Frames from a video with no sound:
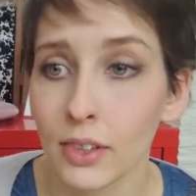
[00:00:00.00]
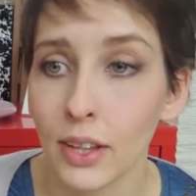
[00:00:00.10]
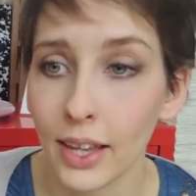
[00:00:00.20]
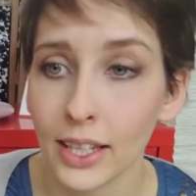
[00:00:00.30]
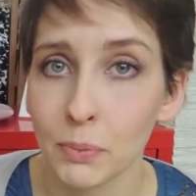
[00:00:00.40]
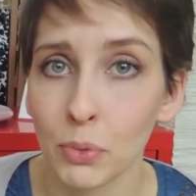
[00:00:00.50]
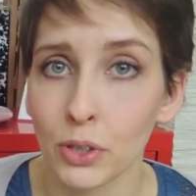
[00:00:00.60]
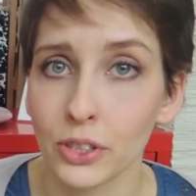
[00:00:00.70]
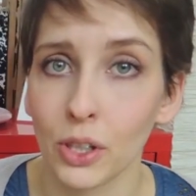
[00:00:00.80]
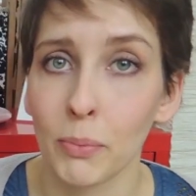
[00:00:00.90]
The next
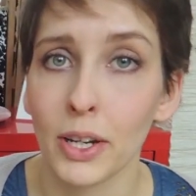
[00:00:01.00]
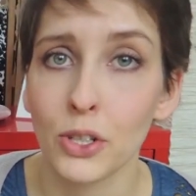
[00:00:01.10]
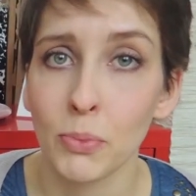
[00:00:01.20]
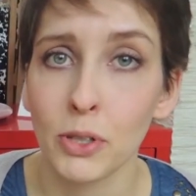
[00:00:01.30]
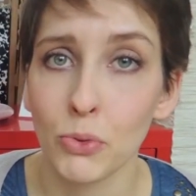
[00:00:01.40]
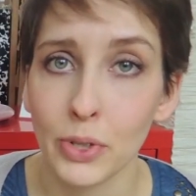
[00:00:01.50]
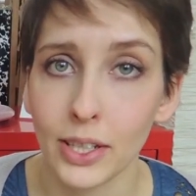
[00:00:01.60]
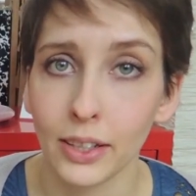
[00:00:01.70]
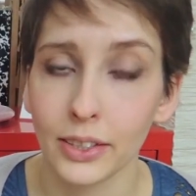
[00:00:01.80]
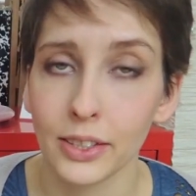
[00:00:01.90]
book is on my
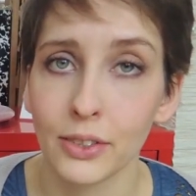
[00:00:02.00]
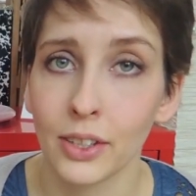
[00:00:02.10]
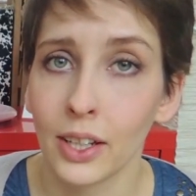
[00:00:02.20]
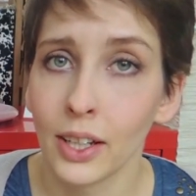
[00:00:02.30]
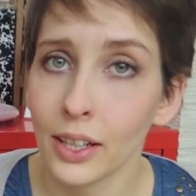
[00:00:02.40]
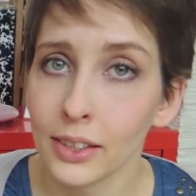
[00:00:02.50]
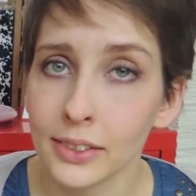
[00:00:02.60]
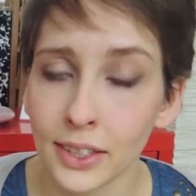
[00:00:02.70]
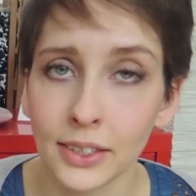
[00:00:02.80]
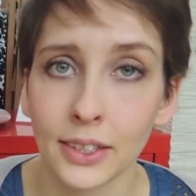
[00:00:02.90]
to-be-read list
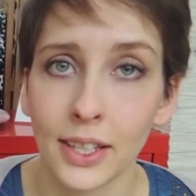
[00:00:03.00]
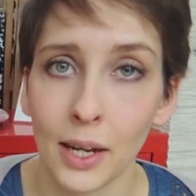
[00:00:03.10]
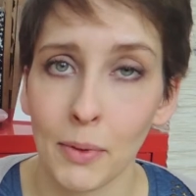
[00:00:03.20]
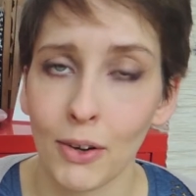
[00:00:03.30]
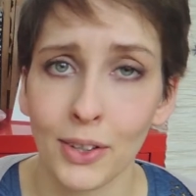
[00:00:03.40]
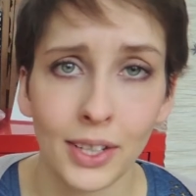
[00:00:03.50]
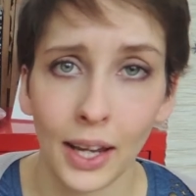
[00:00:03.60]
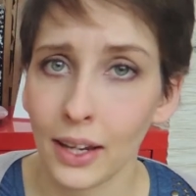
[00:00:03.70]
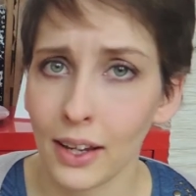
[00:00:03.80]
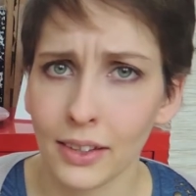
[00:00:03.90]
since it came out,
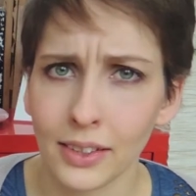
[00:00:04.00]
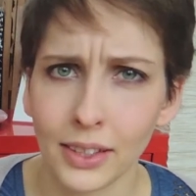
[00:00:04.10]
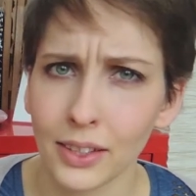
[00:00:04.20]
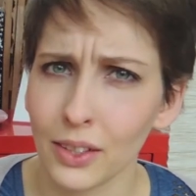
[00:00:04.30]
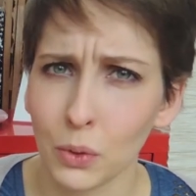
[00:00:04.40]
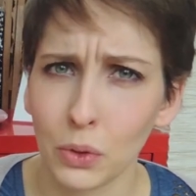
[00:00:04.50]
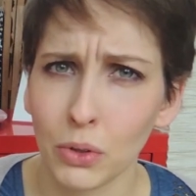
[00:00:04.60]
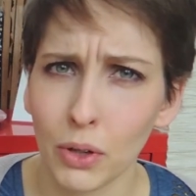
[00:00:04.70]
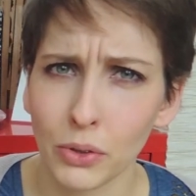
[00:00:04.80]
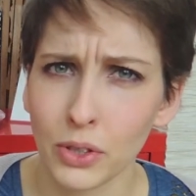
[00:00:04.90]
I guess in
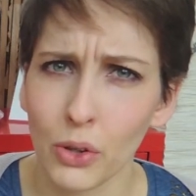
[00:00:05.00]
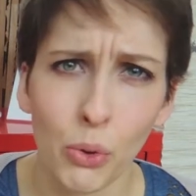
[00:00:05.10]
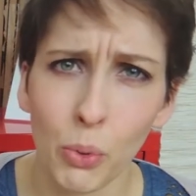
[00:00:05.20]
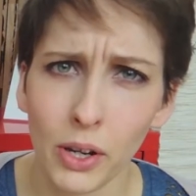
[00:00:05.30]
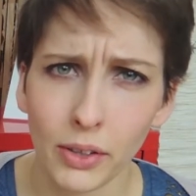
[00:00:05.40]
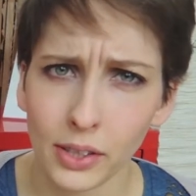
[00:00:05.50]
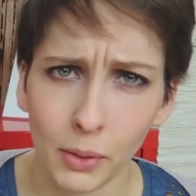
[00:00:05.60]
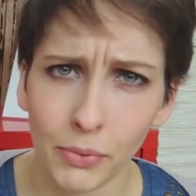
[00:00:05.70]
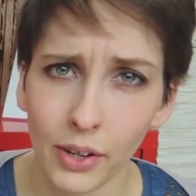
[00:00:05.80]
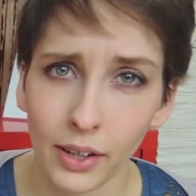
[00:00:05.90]
2003 or
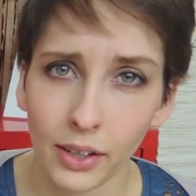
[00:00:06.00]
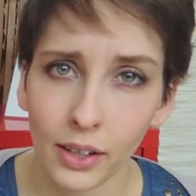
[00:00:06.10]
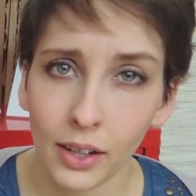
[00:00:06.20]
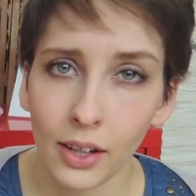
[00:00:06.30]
something,